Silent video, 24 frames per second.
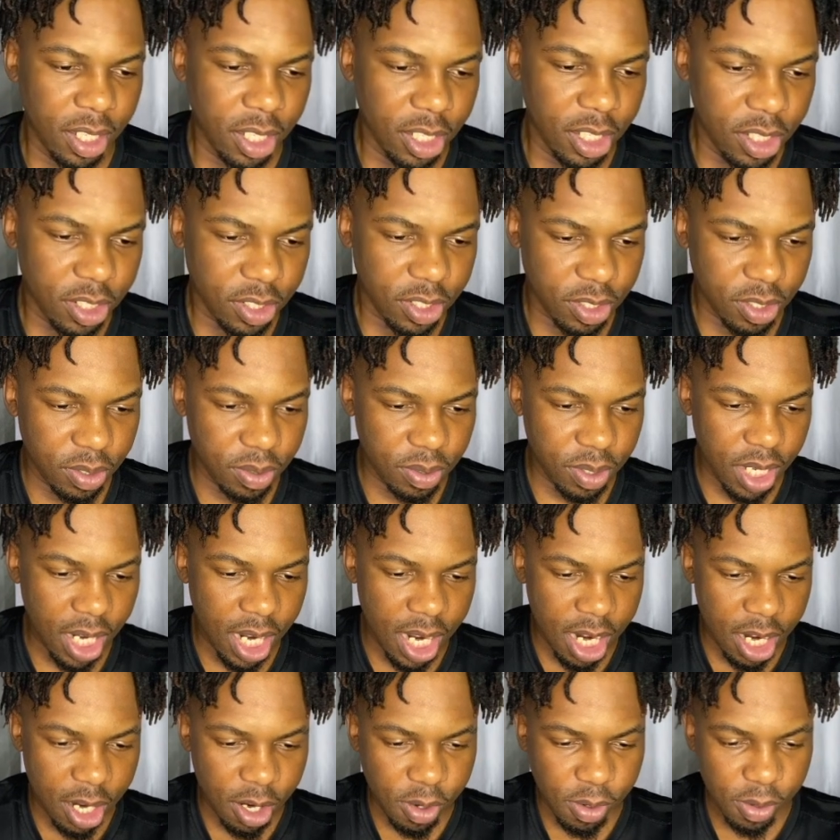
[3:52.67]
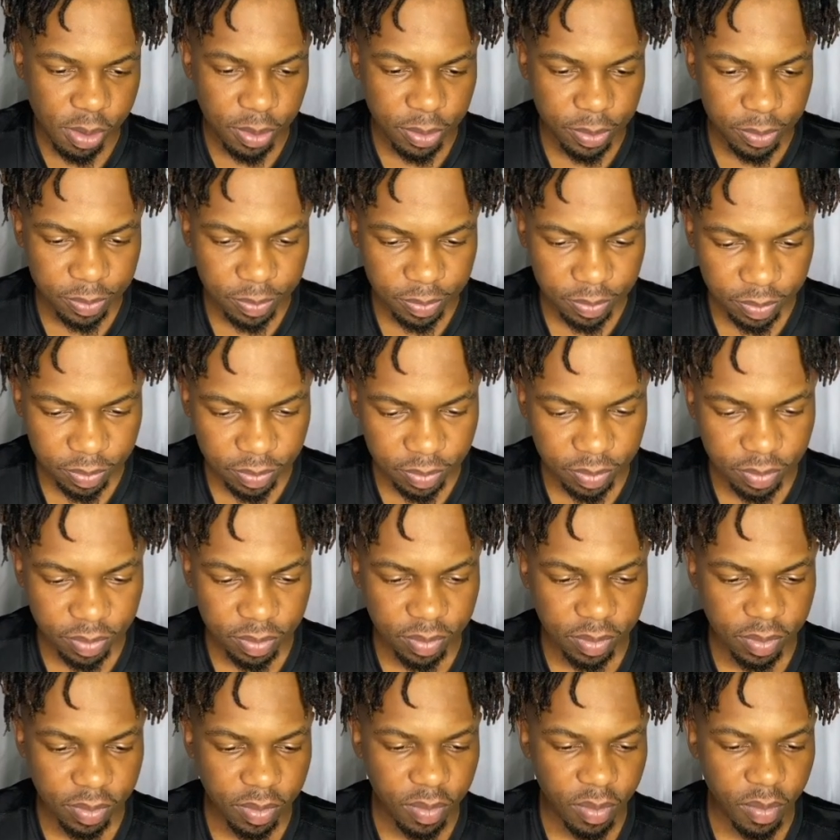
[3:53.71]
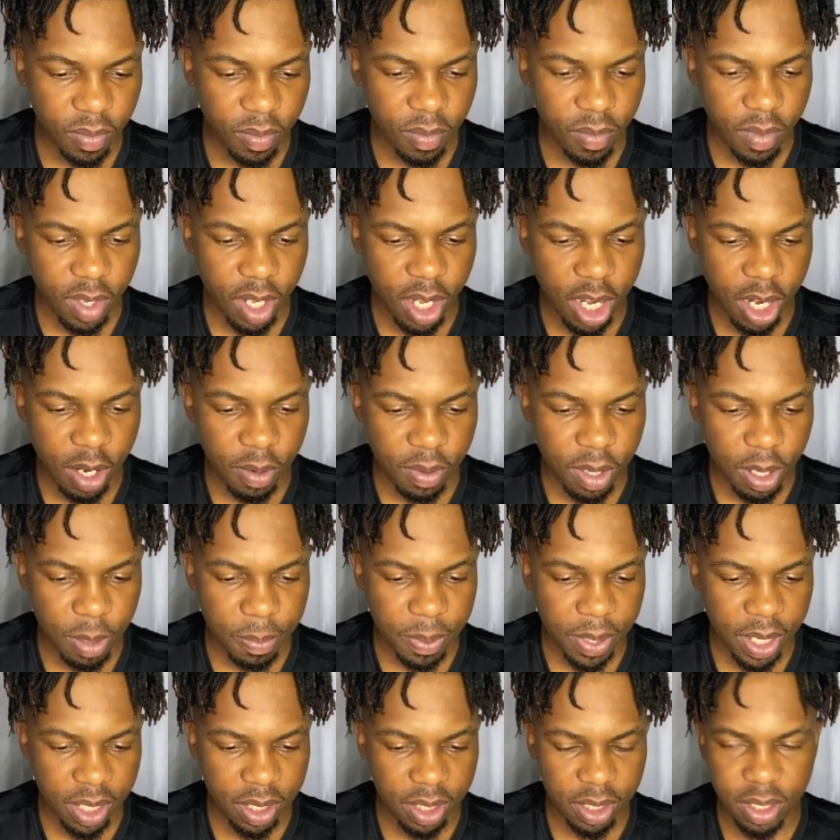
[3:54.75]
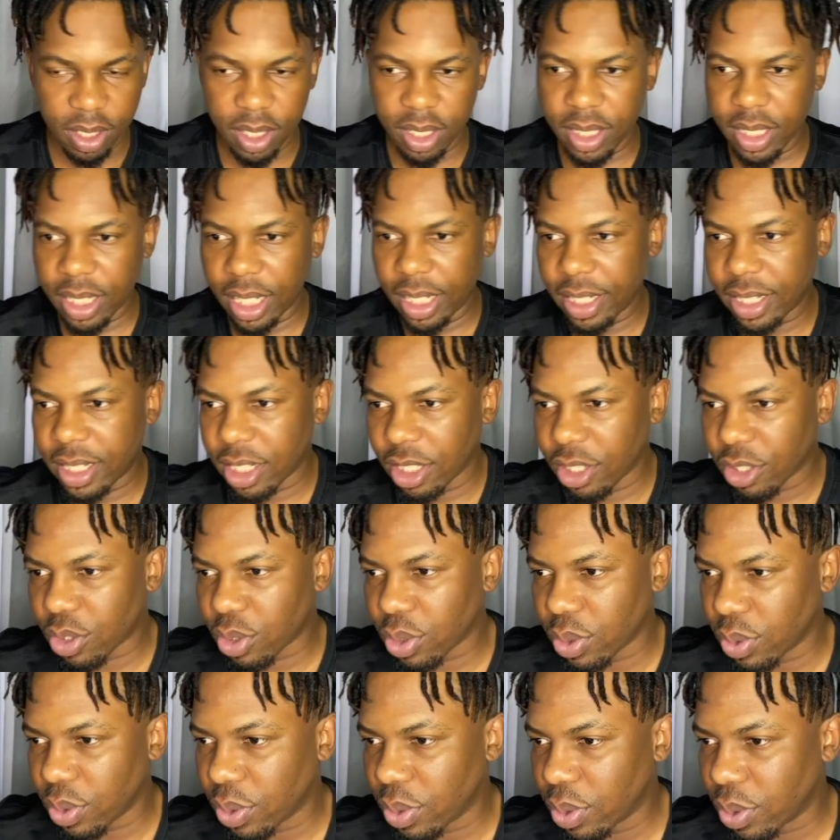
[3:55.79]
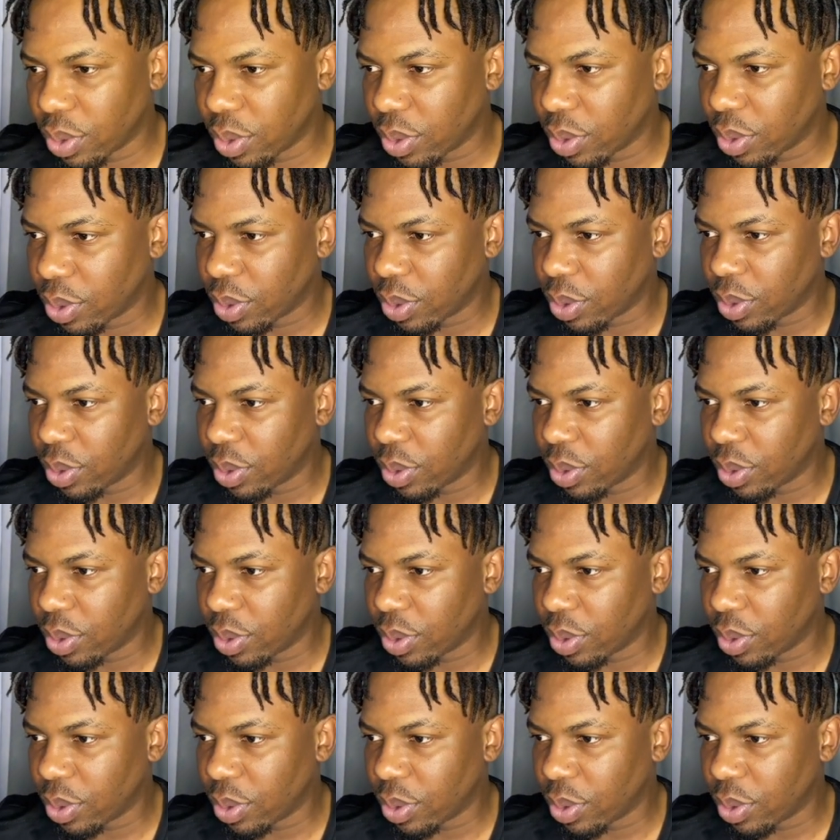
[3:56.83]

So now I want to pay a little attention to y'all.